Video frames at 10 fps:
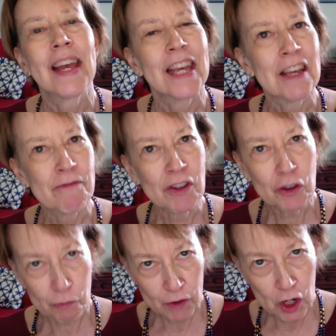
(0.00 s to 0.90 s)
If this
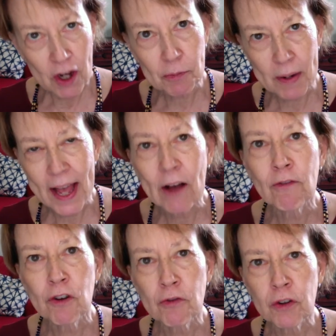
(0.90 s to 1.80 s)
video has been
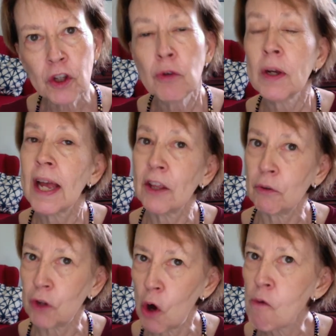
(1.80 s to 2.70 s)
helpful for you and you
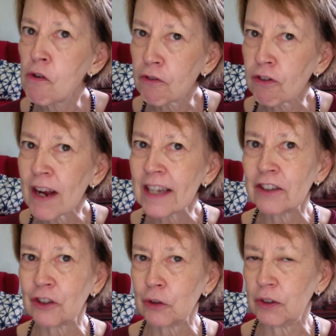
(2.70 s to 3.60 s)
know of a friend
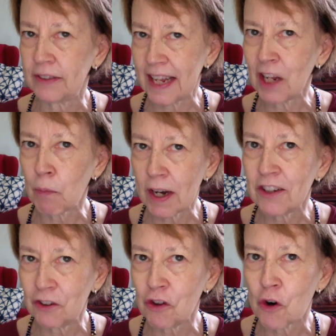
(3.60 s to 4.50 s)
who is getting ready to
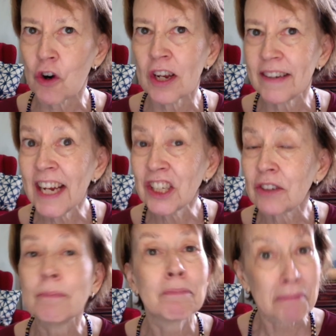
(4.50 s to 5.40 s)
do their orientation,
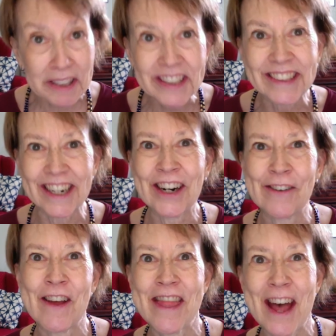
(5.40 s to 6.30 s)
please share it
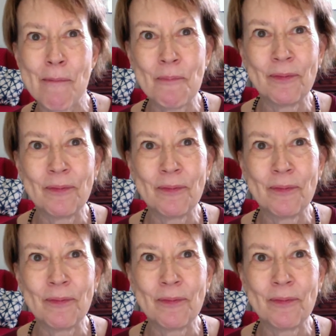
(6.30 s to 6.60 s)
with them.